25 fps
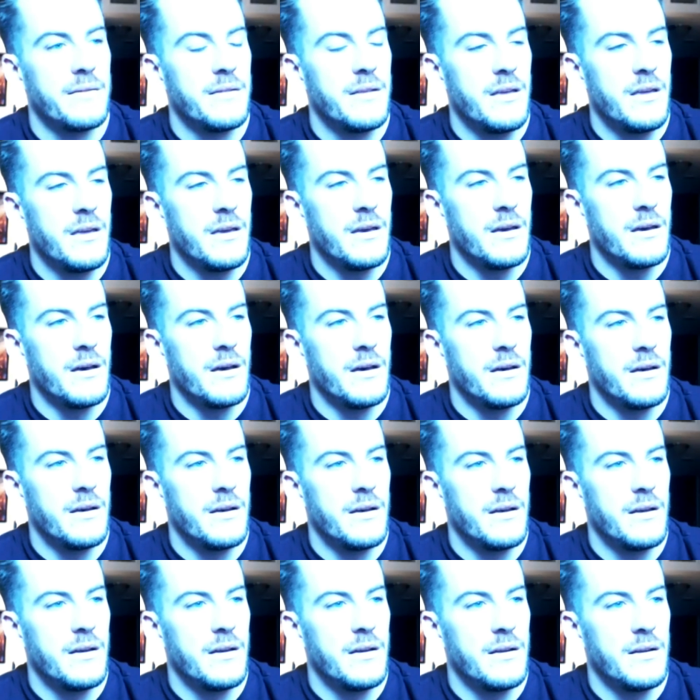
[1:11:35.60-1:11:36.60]
The, so. uh,
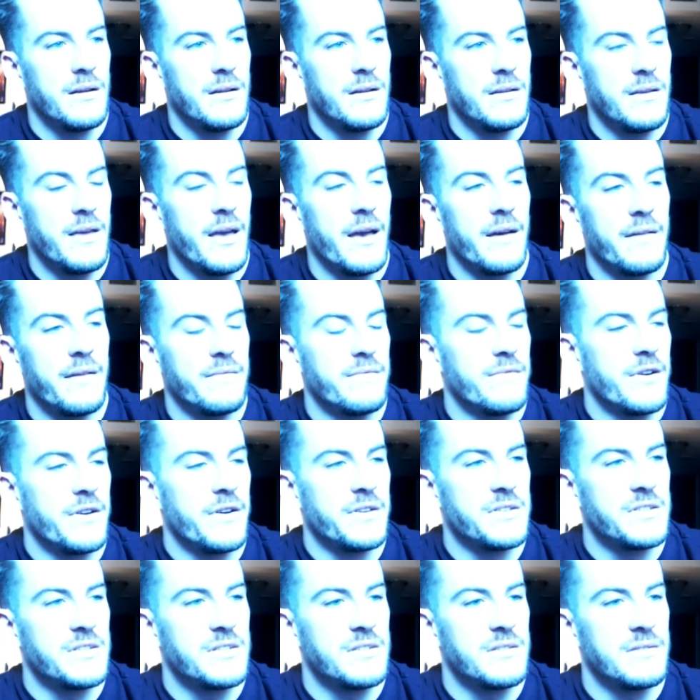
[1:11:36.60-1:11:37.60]
yeah.
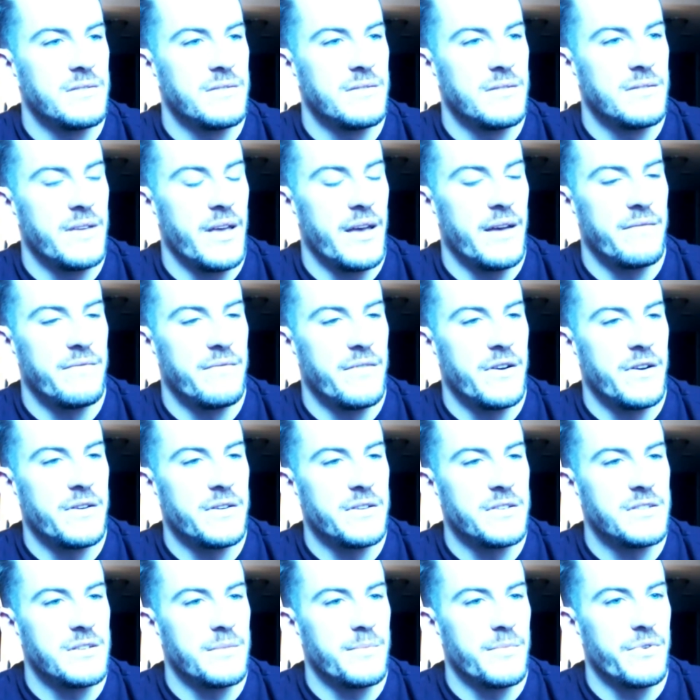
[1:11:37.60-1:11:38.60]
Very, yeah.
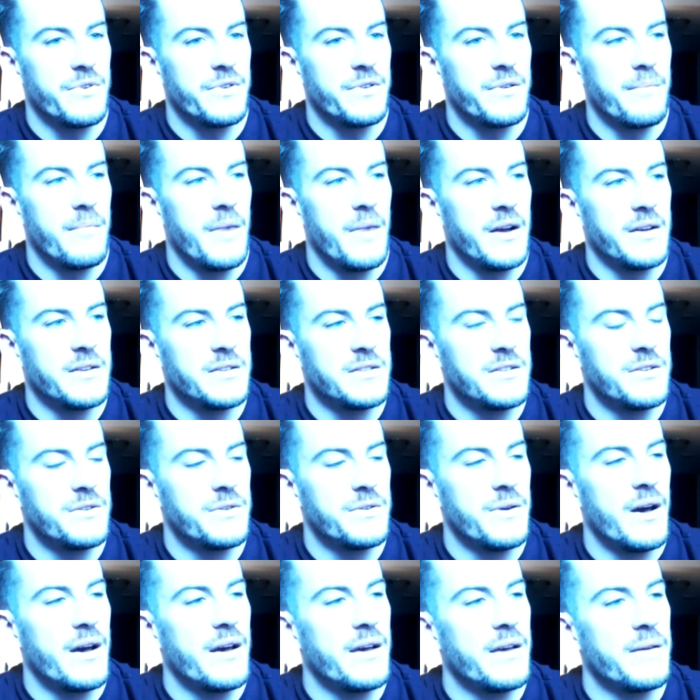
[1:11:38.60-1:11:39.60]
Very similar to mine
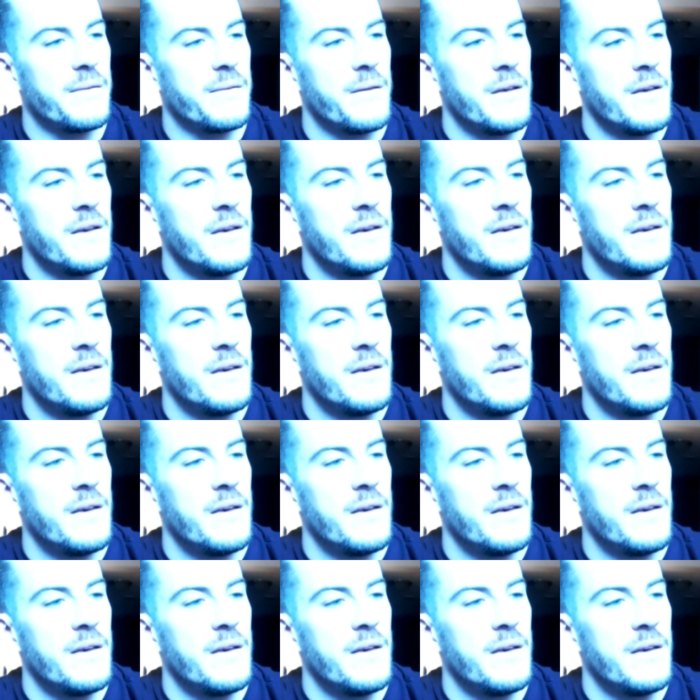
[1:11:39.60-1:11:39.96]
too. I,